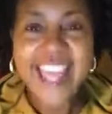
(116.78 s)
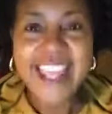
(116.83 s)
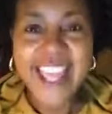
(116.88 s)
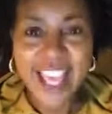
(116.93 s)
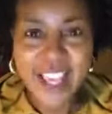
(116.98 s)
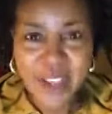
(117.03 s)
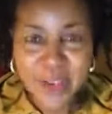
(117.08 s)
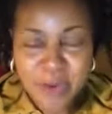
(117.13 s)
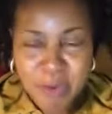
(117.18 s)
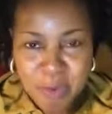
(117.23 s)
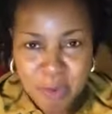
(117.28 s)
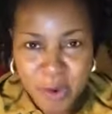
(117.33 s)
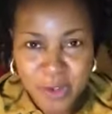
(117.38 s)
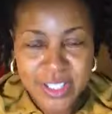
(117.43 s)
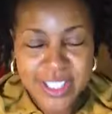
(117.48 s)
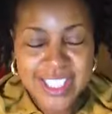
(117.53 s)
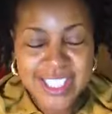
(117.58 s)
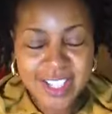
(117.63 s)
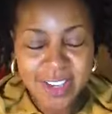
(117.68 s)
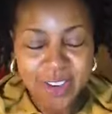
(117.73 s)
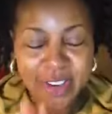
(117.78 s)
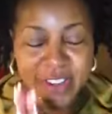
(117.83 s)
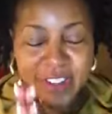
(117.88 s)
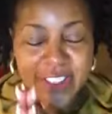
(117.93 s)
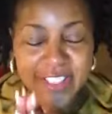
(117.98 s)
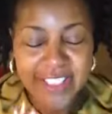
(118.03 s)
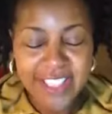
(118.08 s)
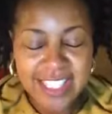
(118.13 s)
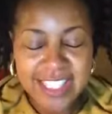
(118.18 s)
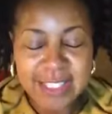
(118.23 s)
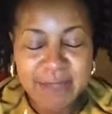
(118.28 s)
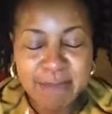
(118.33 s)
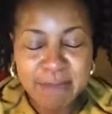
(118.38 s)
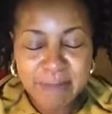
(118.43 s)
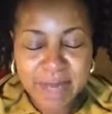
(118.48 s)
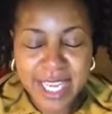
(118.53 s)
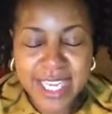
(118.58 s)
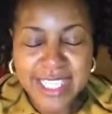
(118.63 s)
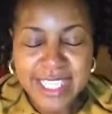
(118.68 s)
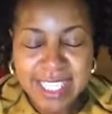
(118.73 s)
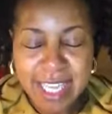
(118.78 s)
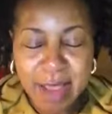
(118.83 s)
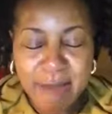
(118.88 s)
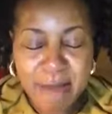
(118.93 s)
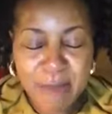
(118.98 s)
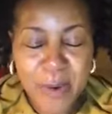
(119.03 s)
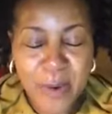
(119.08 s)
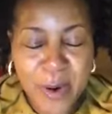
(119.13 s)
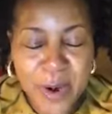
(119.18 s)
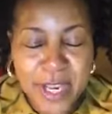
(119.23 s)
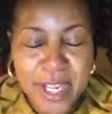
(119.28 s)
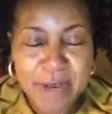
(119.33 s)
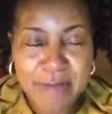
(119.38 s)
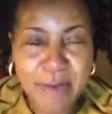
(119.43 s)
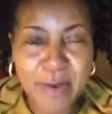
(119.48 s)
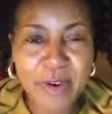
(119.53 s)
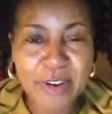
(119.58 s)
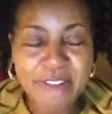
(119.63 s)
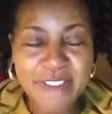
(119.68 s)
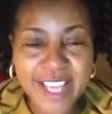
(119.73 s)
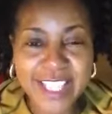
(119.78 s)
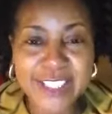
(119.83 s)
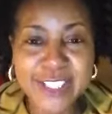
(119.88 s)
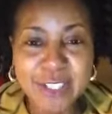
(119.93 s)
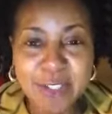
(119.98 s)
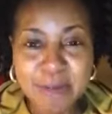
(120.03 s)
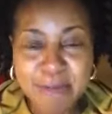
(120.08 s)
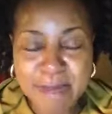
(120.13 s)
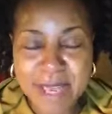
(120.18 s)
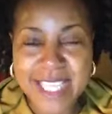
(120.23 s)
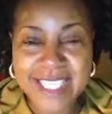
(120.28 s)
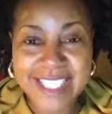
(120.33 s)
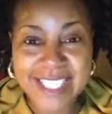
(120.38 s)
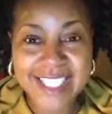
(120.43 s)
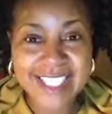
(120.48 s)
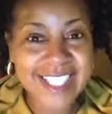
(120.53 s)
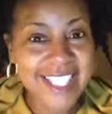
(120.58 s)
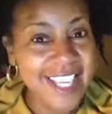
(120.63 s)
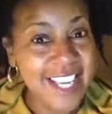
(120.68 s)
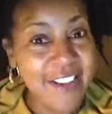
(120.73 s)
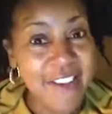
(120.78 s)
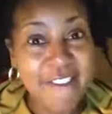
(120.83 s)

that you want. So on this Monday morning motivational message,